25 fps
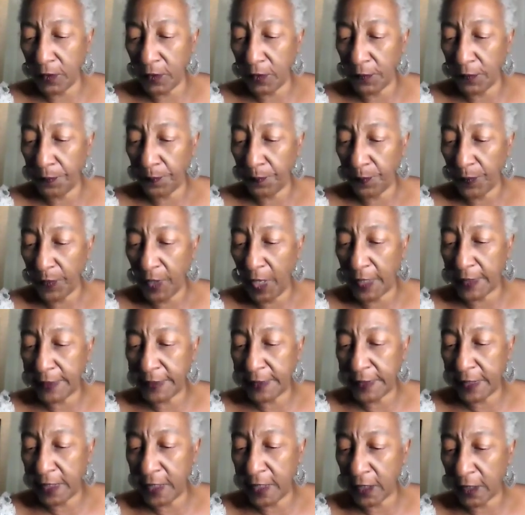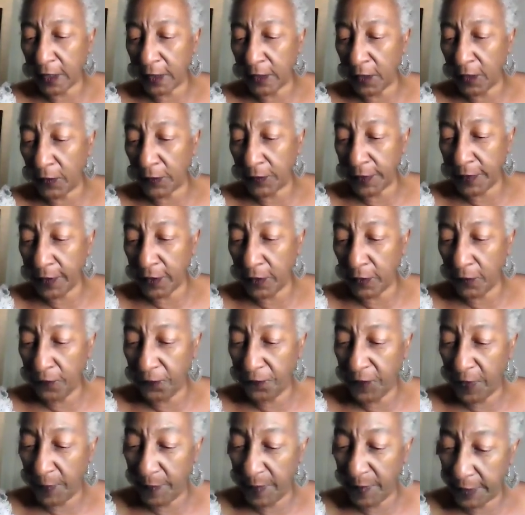also a decolonial
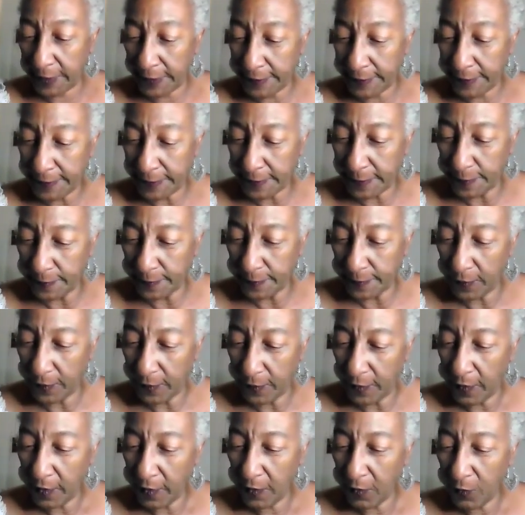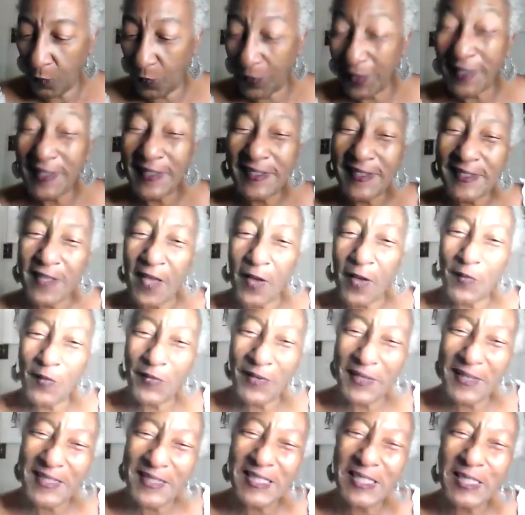feminist. What is that?
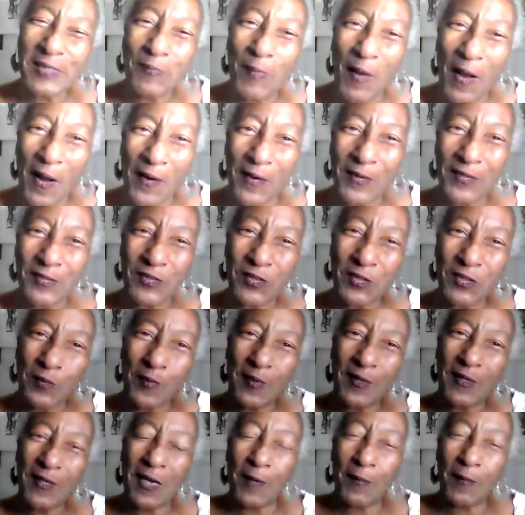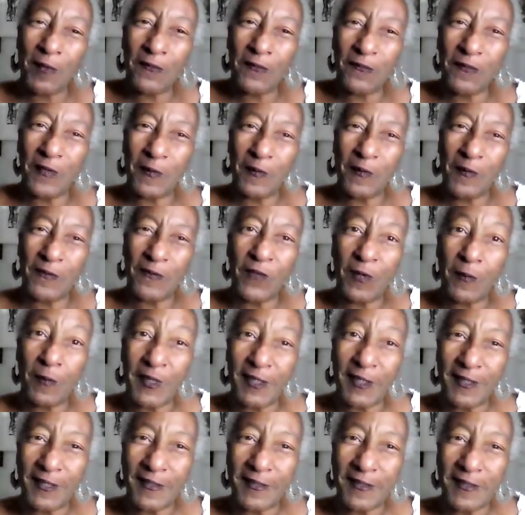What inspired you to become a
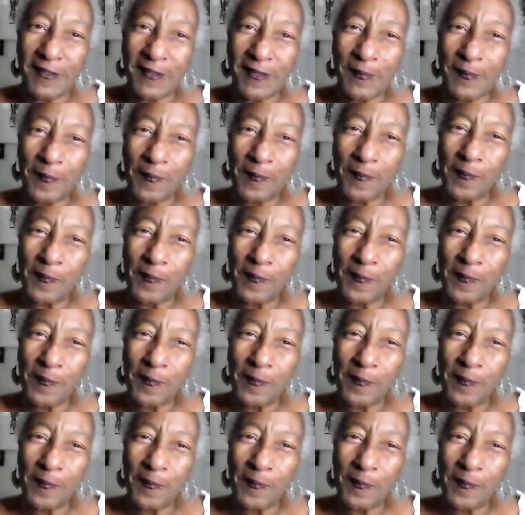feminist?